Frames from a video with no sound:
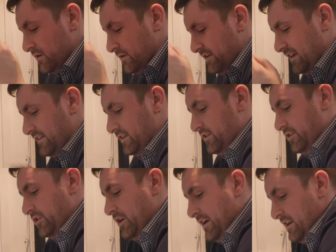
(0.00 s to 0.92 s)
So that's a
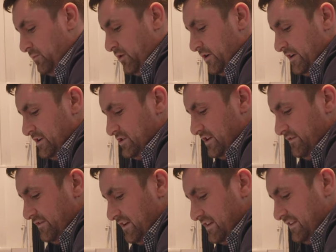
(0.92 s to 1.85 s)
90-point the
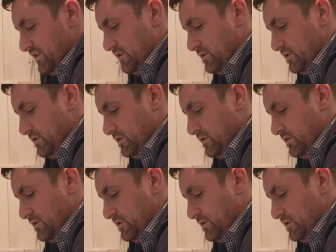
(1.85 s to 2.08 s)
GVS